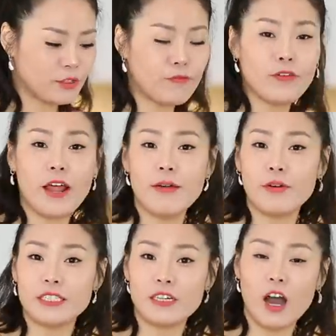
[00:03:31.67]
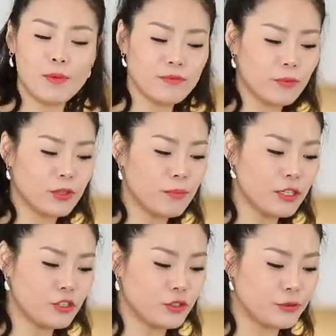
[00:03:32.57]
The flavor is coming from the
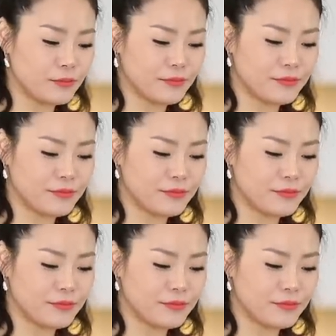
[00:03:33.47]
mushroom.